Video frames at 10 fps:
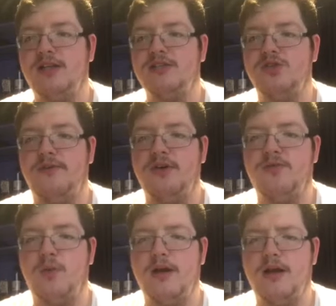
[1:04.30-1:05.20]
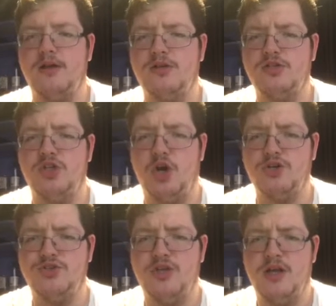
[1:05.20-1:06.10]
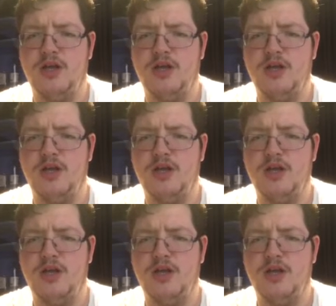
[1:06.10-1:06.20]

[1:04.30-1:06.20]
recent Tough Enough winner Josh